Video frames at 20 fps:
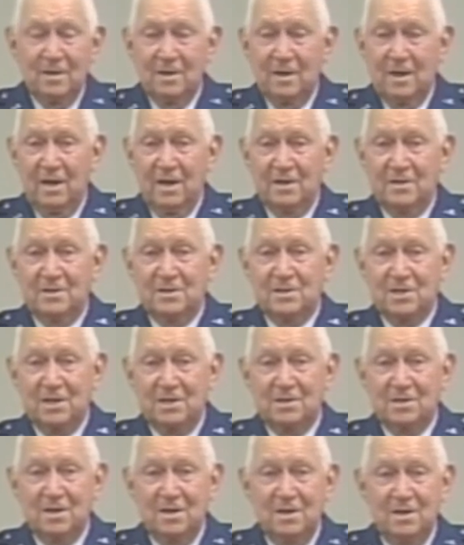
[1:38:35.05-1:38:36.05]
had
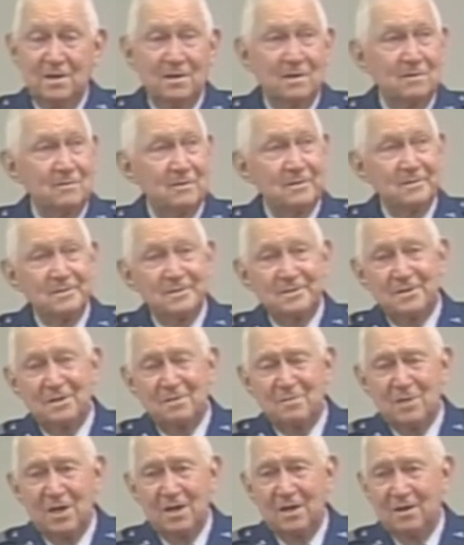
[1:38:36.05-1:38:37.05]
1,600 and
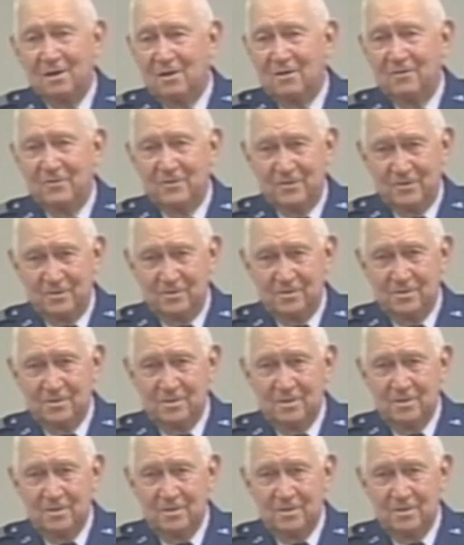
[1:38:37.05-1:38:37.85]
some odd officers.